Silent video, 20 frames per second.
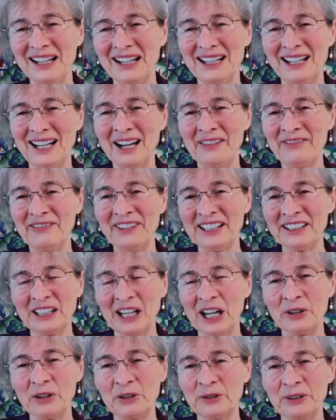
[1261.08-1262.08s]

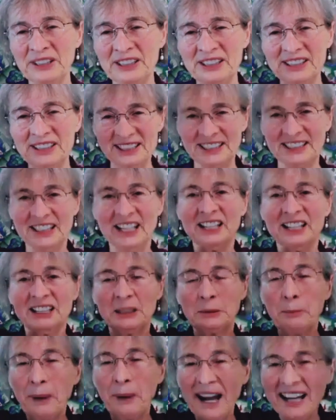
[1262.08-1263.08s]
avatar or anything.
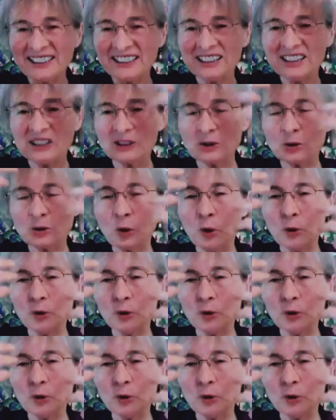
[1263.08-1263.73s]
It passes through